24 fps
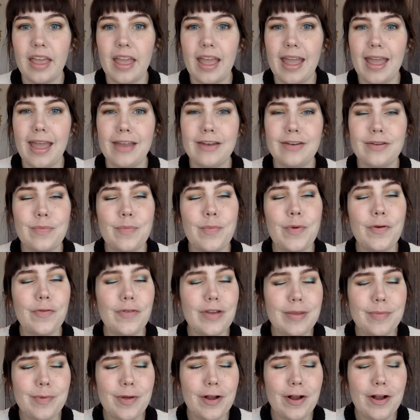and
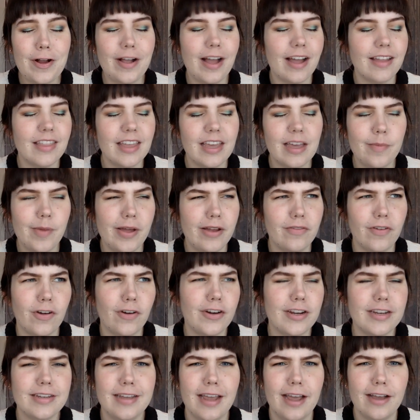Marie Berg. I think I might have
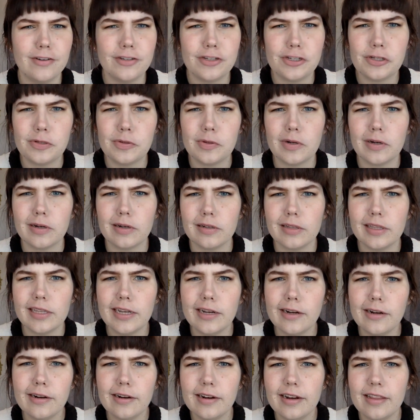already tagged you
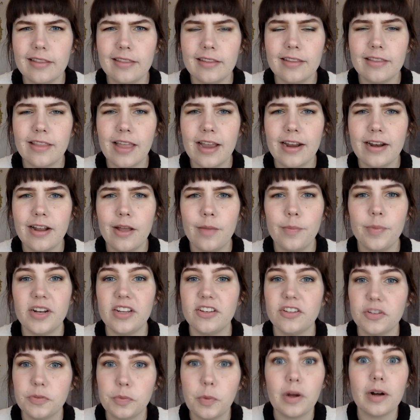earlier in the lineup, but I
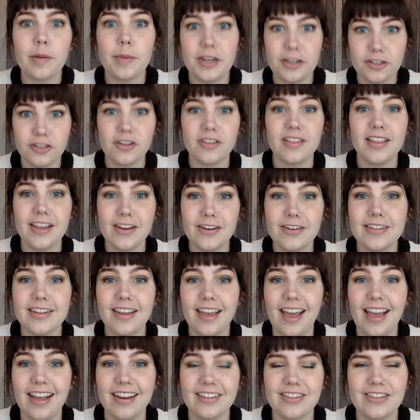just want to make sure that you're
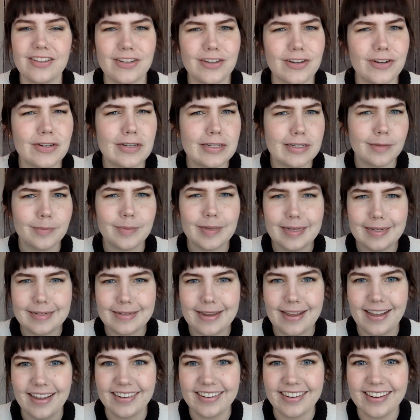tagged, so you're doubly
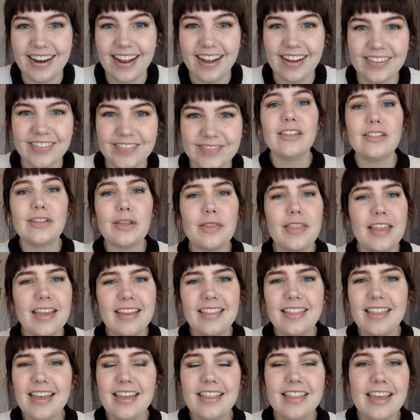tagged now. So
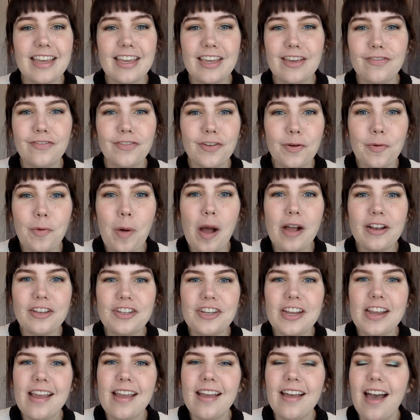thank you for
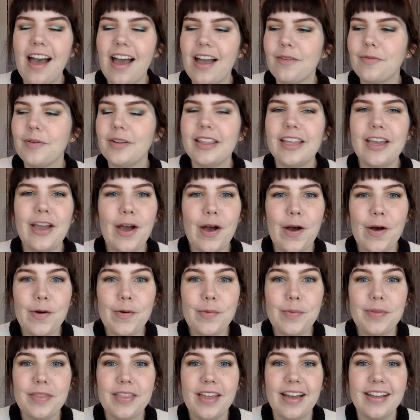watching. I really
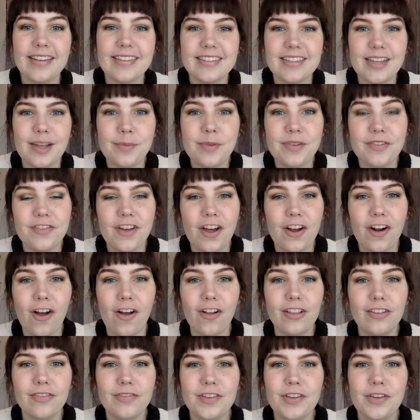hope that some, if not
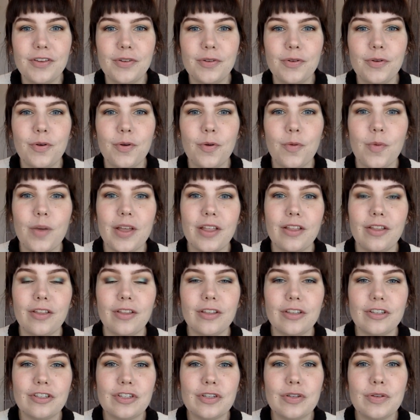all of you,
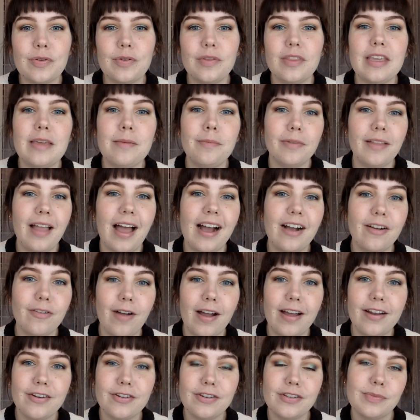will do the Black
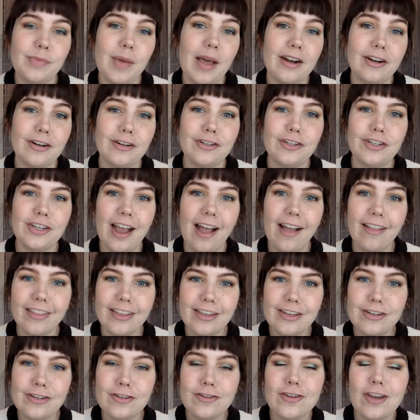Writers Matter
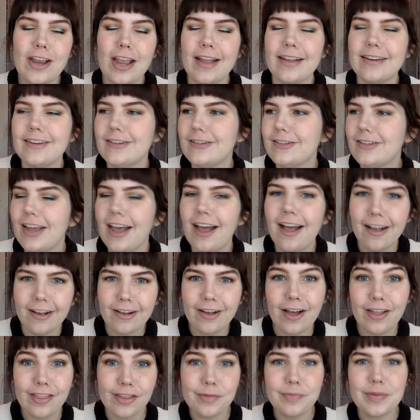challenge and
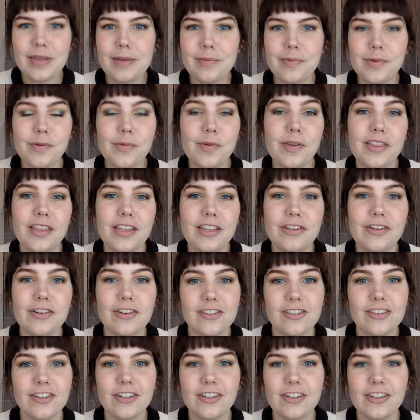tag other people within your
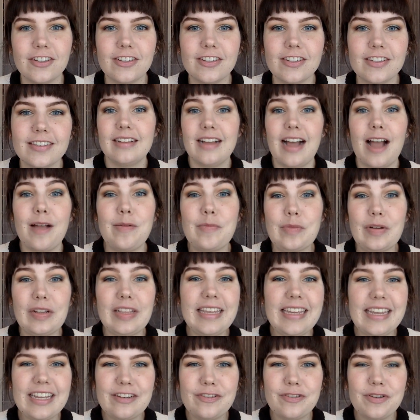circles. I'm
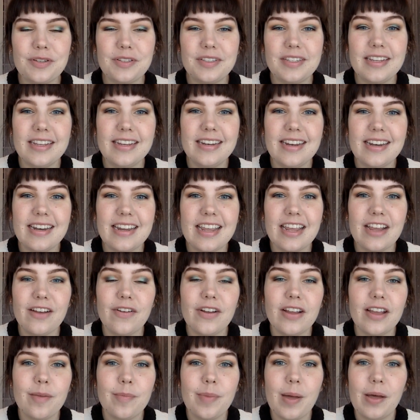really interested in
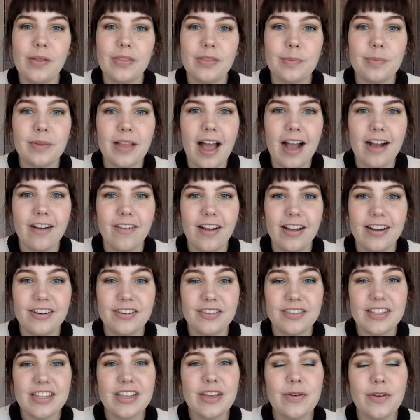hearing about the Black
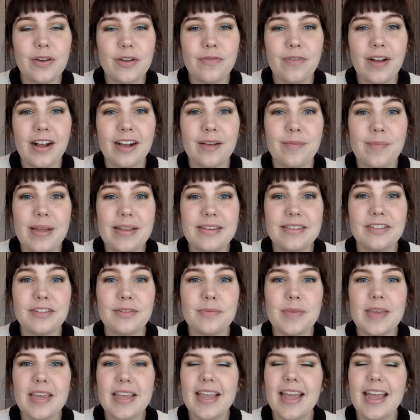writers that you can recommend to
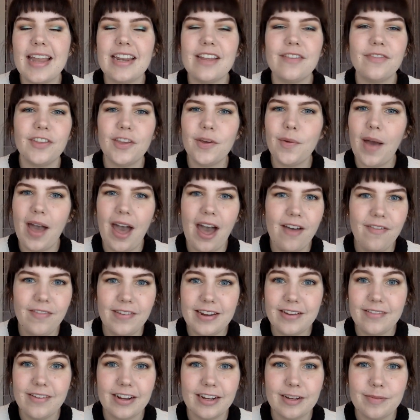me, and if you have
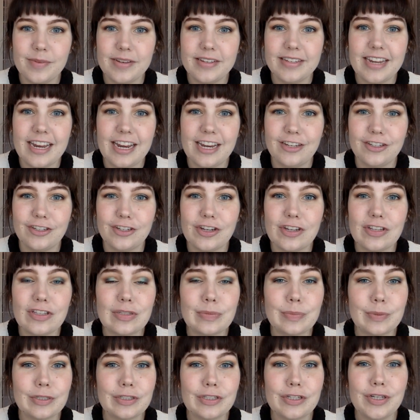any recommendations,
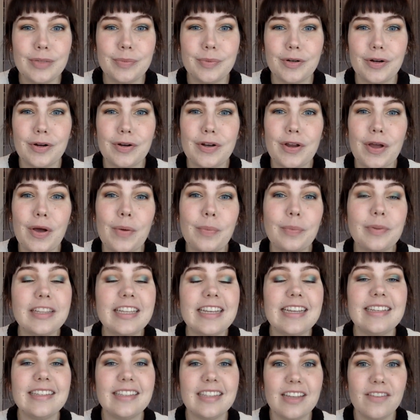booktuber or no,
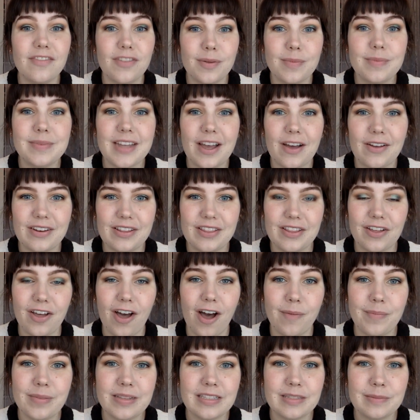please leave them down in the
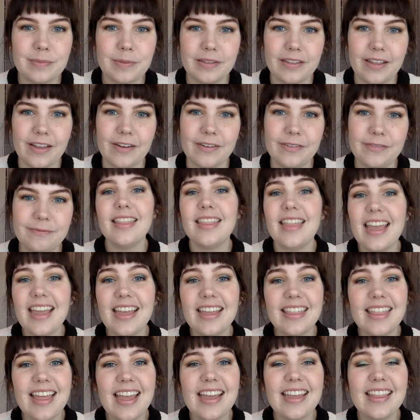comments below.
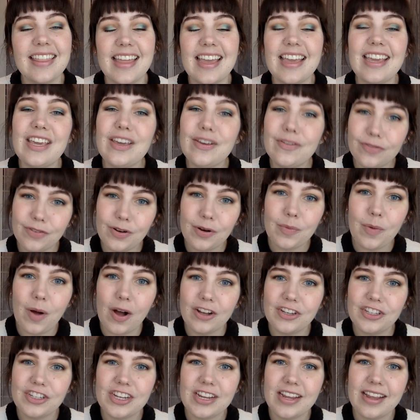Thank you for
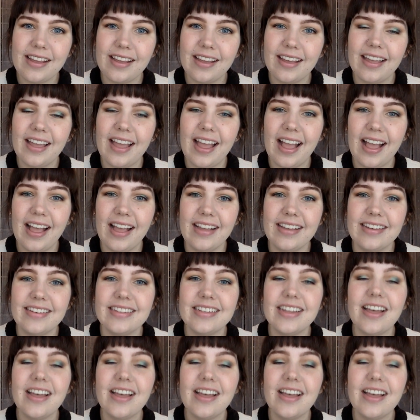watching, and